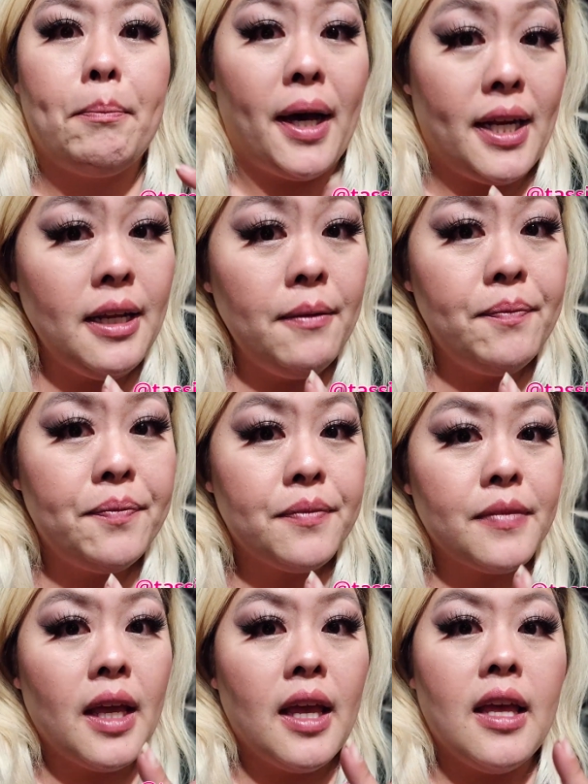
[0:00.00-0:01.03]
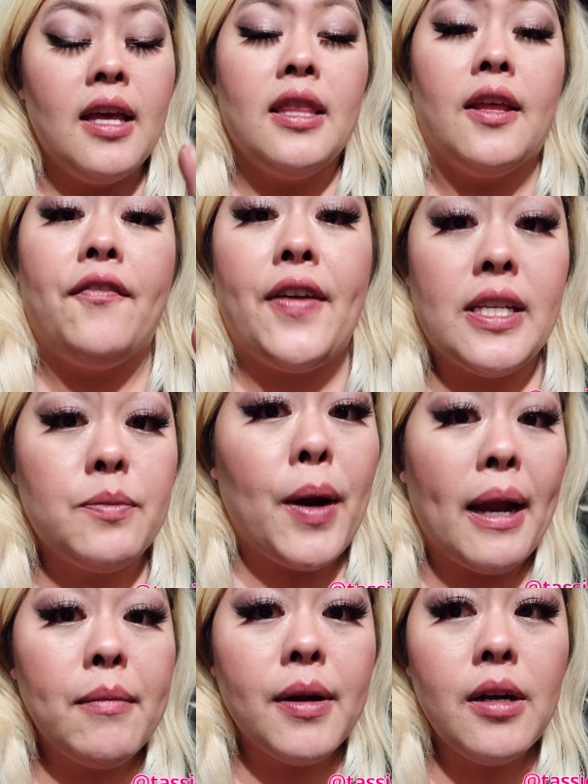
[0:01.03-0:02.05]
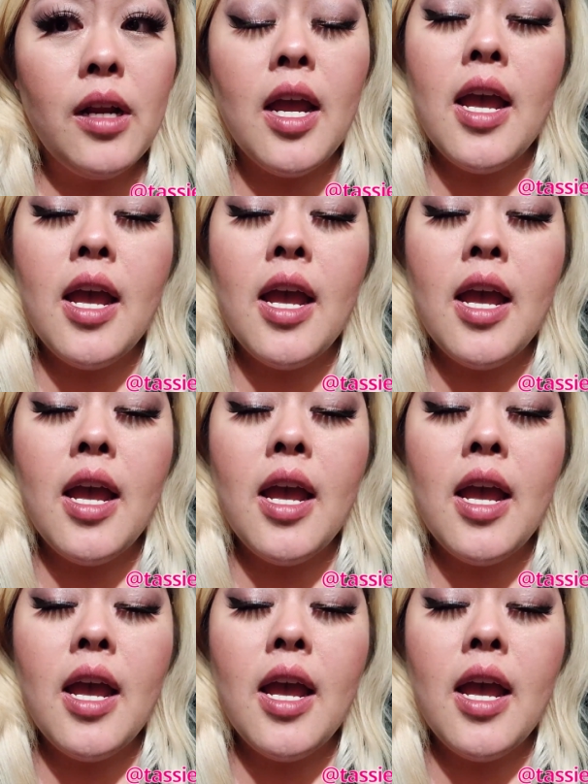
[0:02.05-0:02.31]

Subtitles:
putty, the face primer.